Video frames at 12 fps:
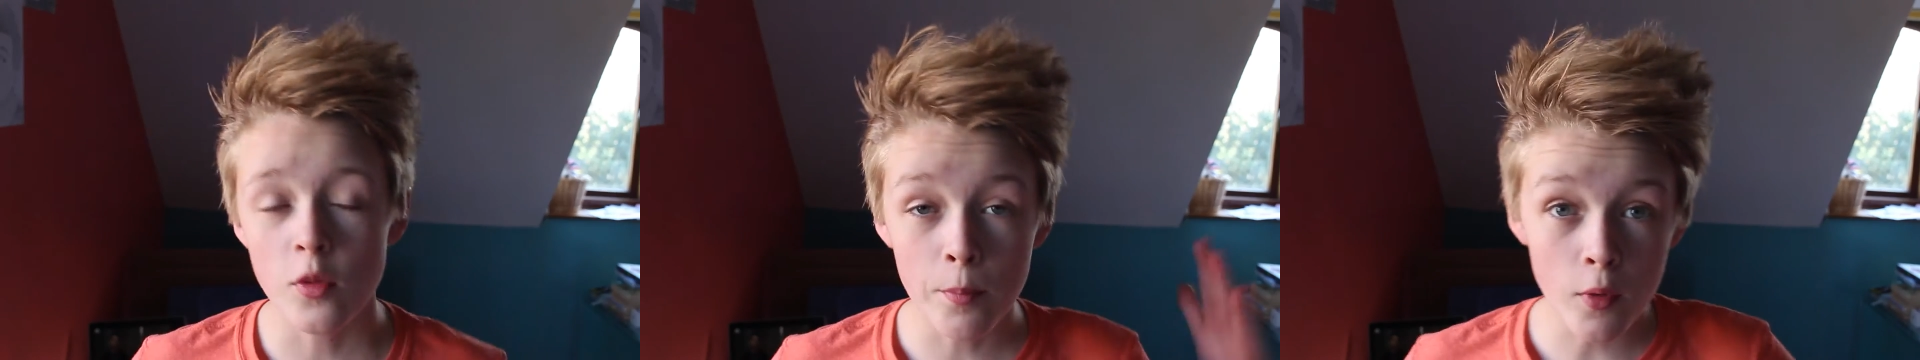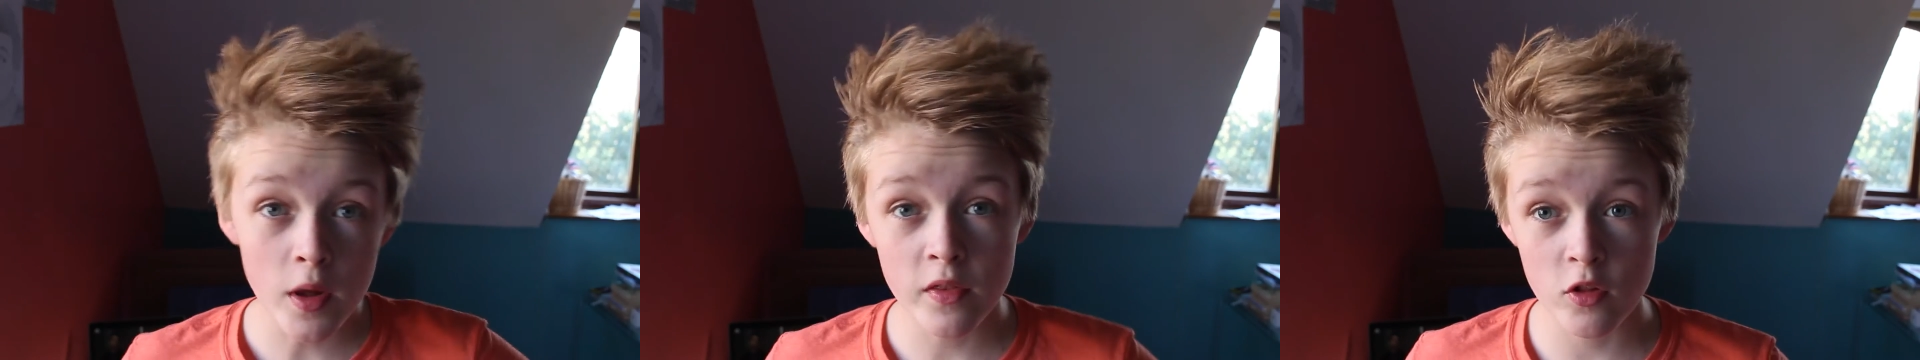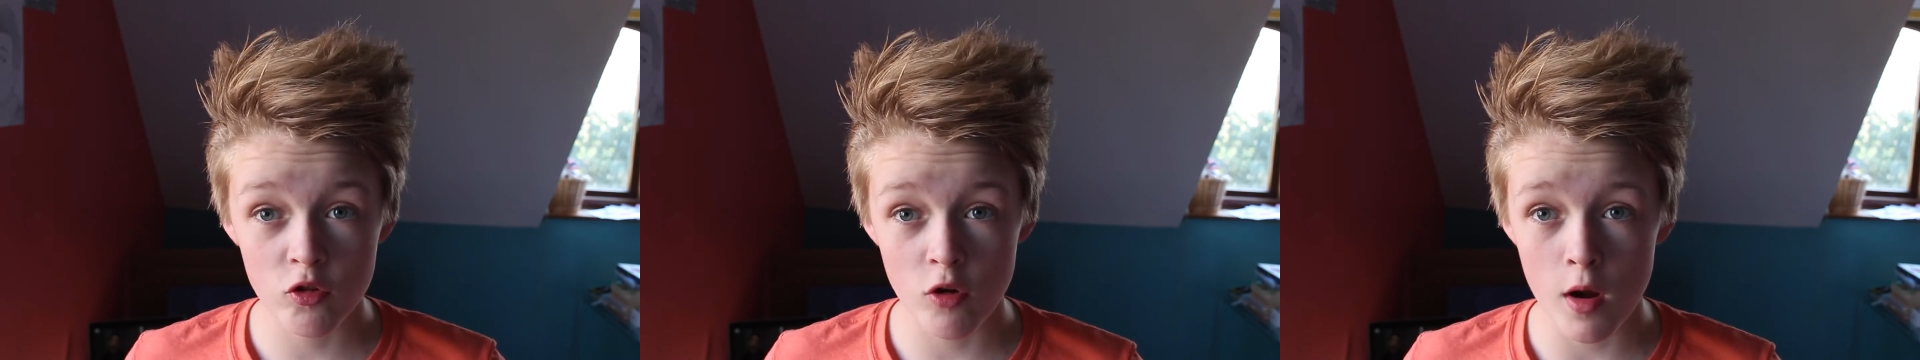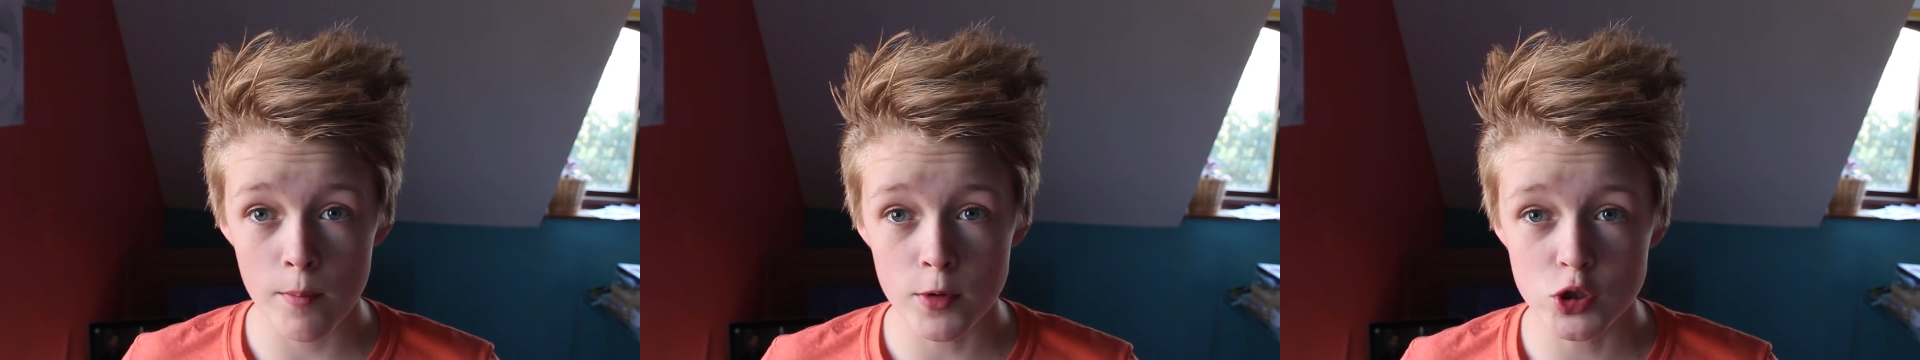The Boy in the
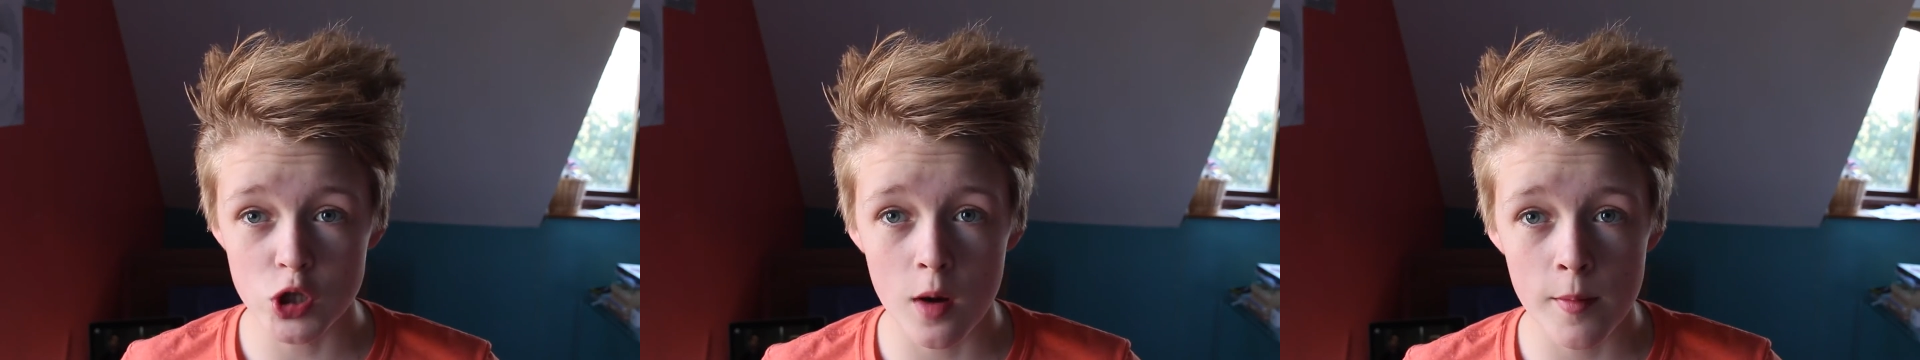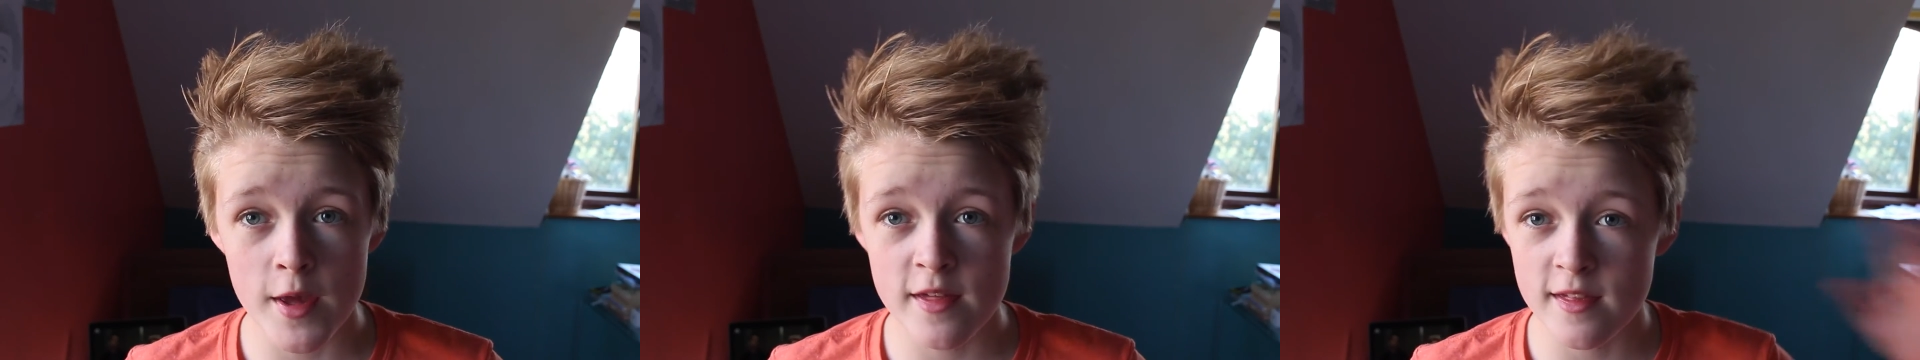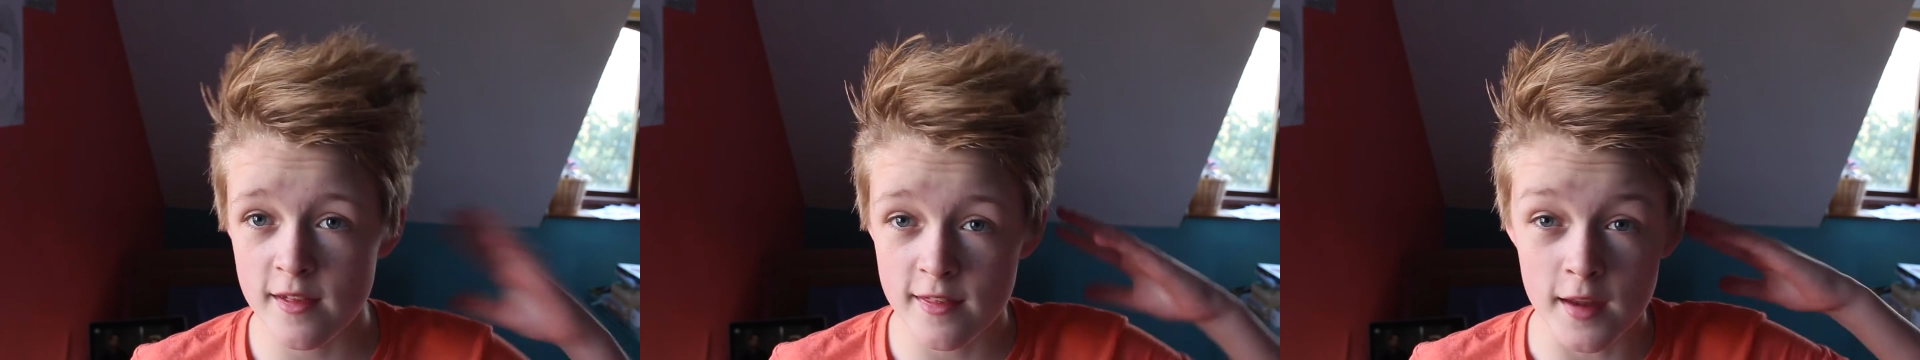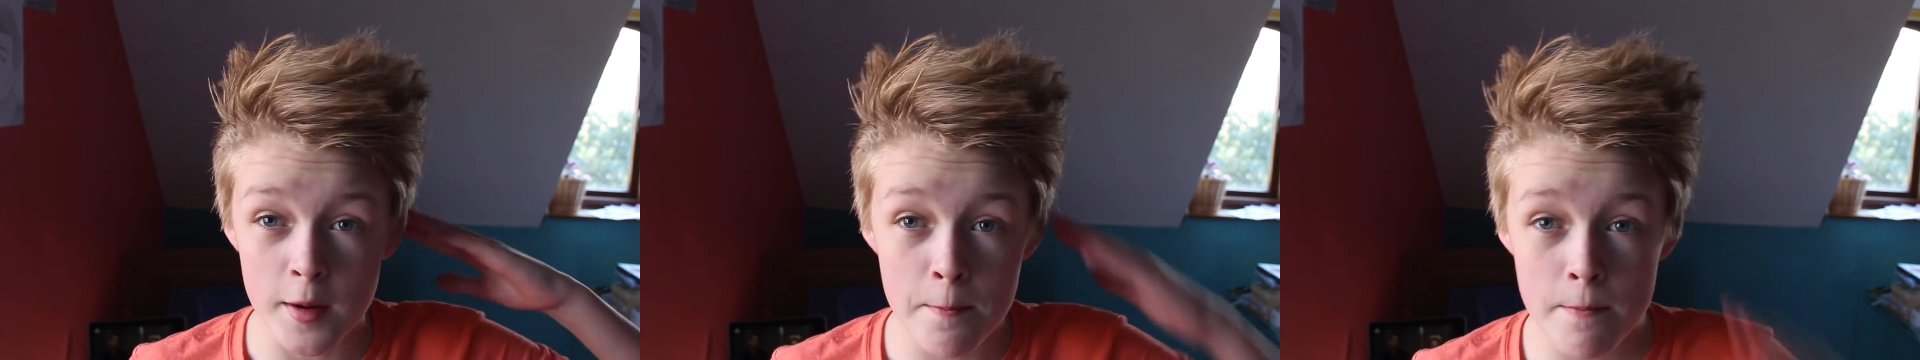Striped Pyjamas is
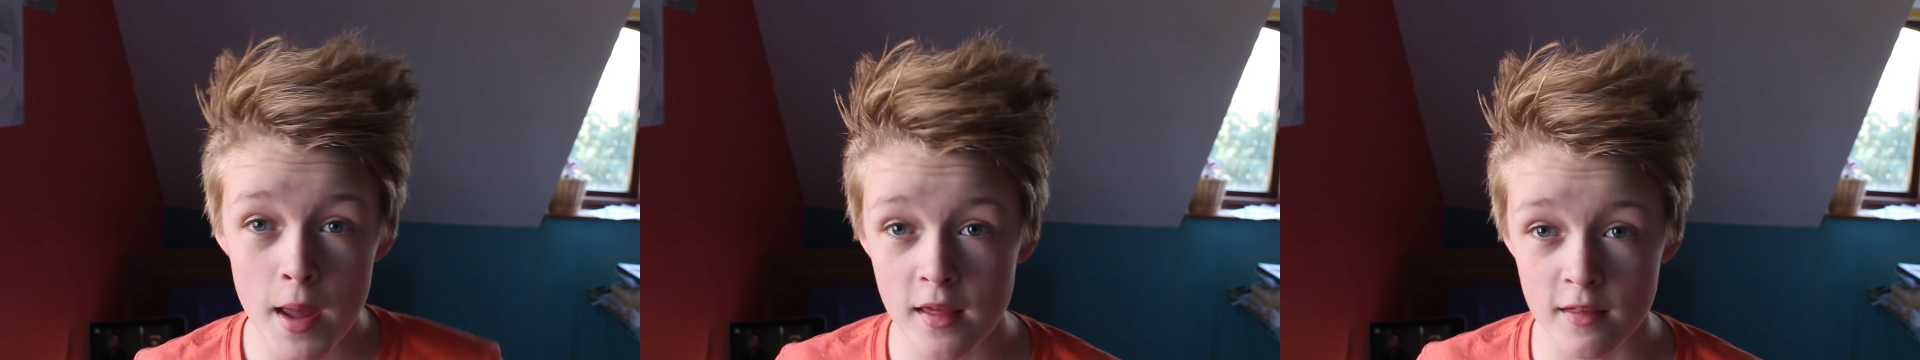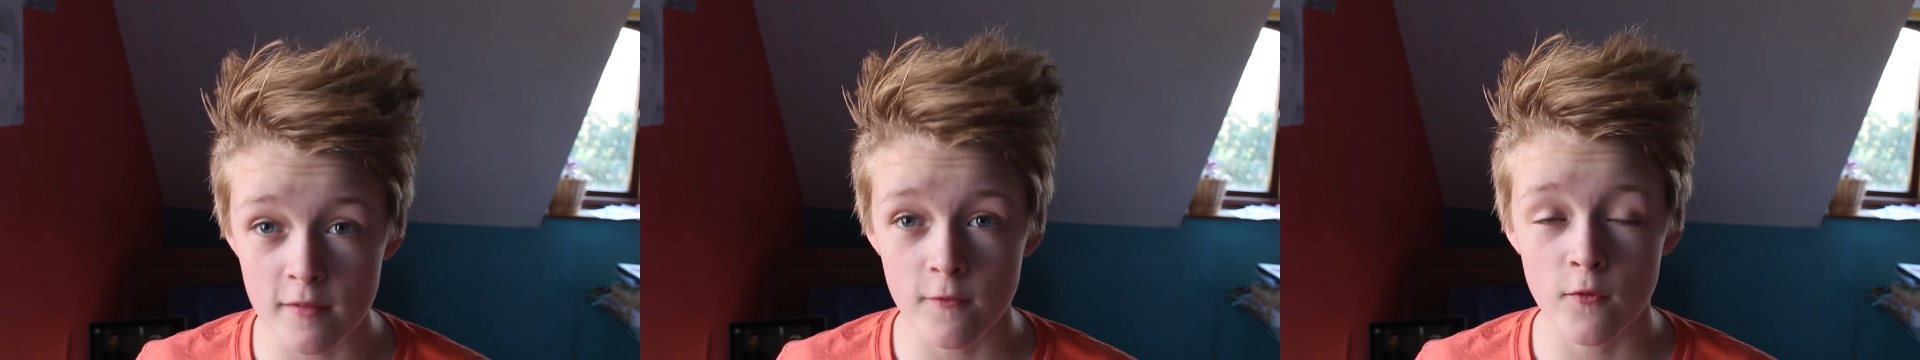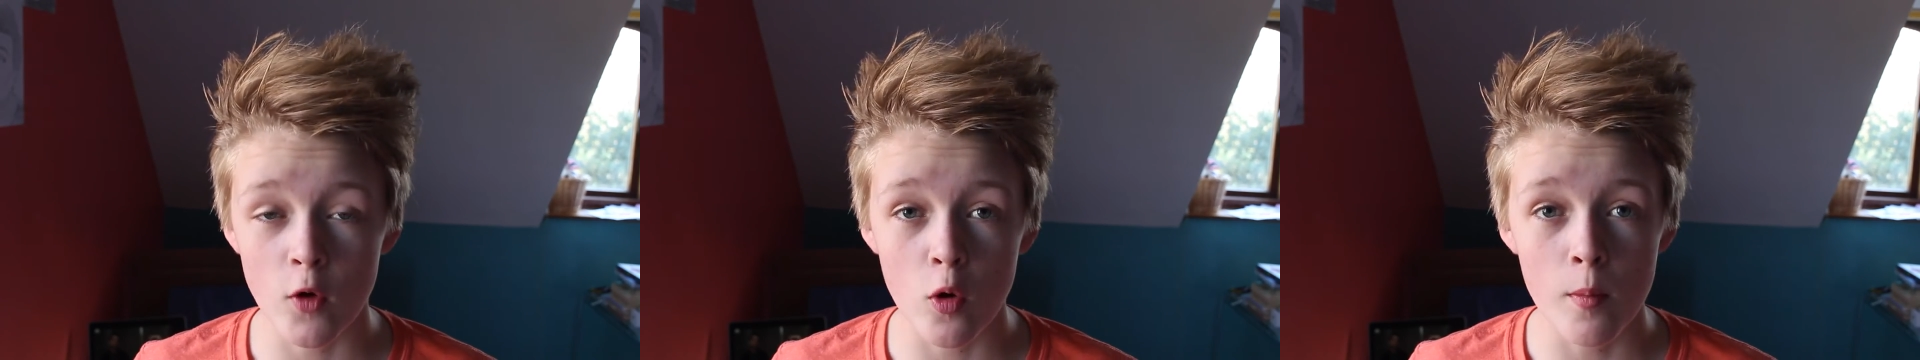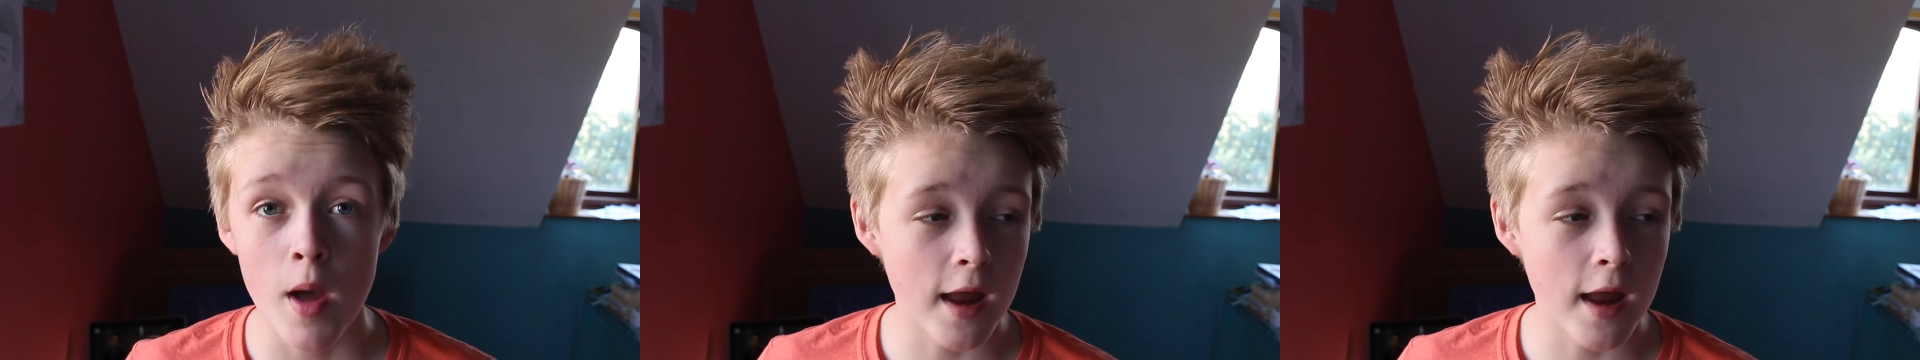an amazing film